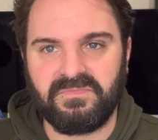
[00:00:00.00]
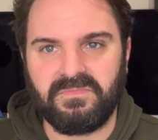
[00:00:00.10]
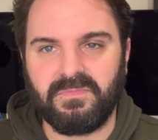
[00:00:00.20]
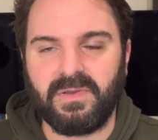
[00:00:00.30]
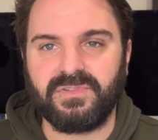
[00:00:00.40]

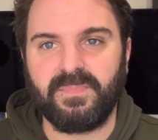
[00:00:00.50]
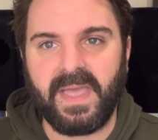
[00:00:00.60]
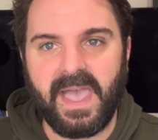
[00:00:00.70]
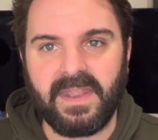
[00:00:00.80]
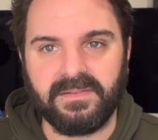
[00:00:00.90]
well,
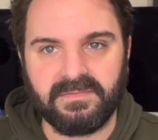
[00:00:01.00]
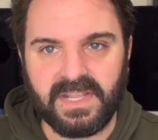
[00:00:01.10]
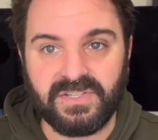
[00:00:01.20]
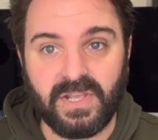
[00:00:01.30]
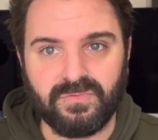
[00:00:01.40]
Japan
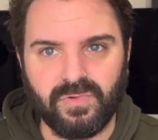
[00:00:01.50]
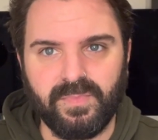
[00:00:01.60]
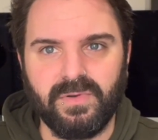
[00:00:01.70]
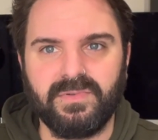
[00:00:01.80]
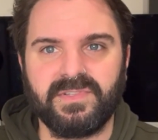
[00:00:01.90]
in general, but
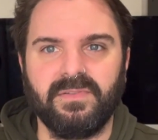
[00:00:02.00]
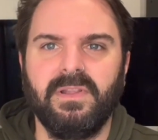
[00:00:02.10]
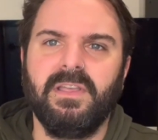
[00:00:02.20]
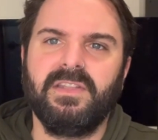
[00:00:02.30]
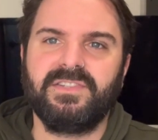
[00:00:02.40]
also
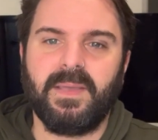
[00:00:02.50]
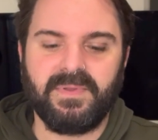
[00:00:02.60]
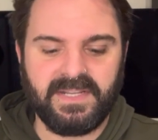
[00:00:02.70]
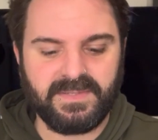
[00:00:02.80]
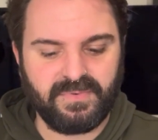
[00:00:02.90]

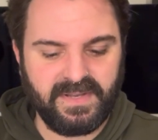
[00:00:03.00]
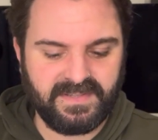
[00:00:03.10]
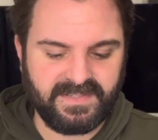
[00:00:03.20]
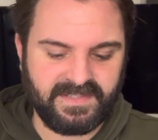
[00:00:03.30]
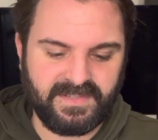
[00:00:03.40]
Japanese
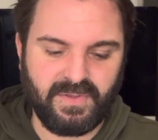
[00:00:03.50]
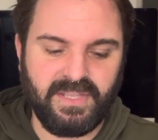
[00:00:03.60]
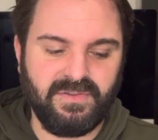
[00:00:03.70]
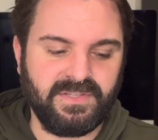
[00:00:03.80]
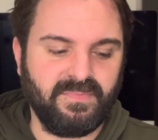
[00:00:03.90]
prints. So he
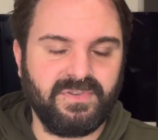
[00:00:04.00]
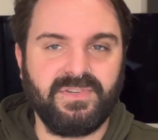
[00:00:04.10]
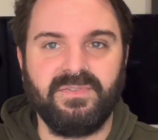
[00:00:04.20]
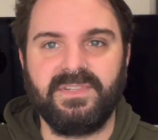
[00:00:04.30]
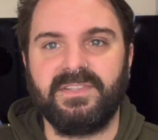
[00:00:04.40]
used to
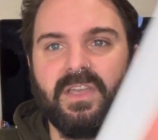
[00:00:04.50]
produce his